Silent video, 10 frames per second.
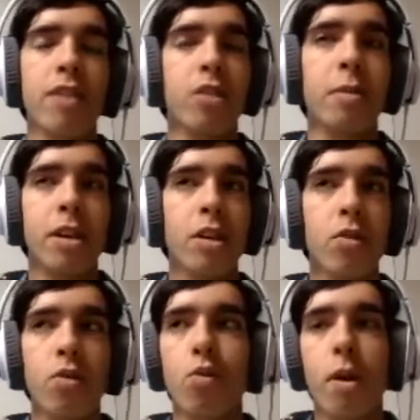I'll make a
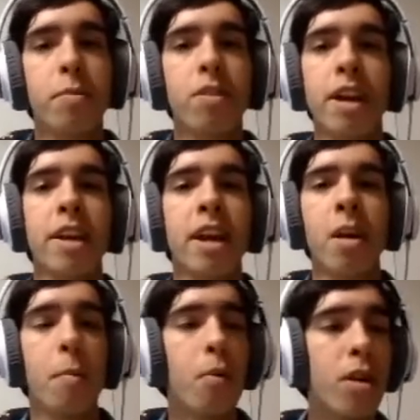Google website, and I'll
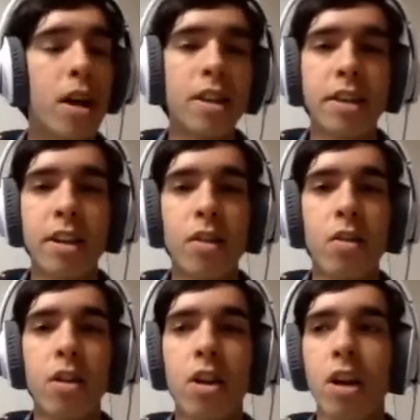put on there
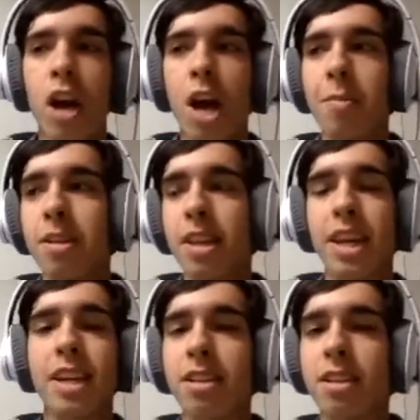a
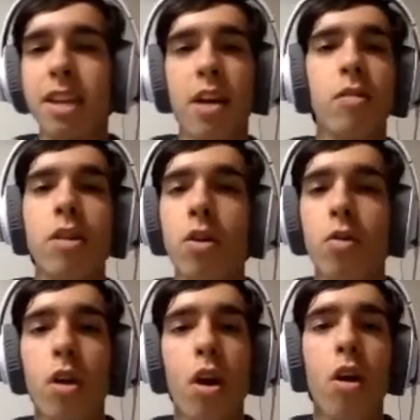link to
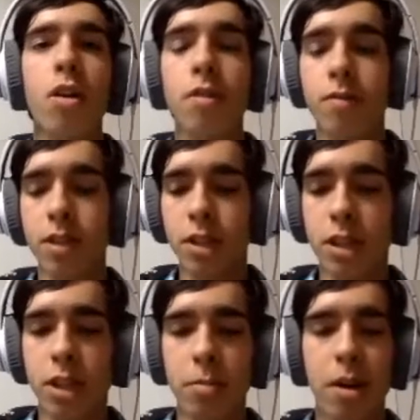download all of
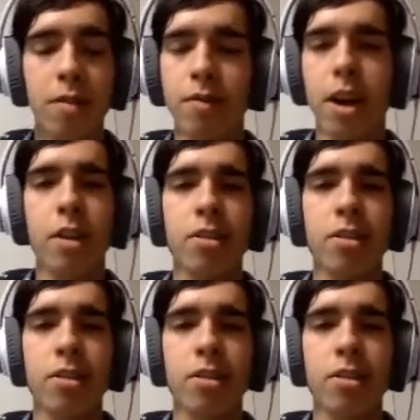the mod files.